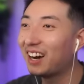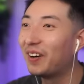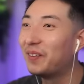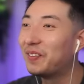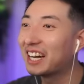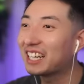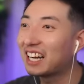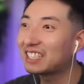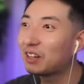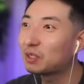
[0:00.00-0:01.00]
Oh my
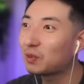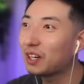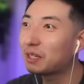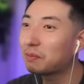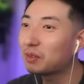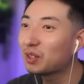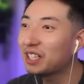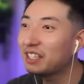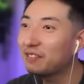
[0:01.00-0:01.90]
gosh, I was running pretty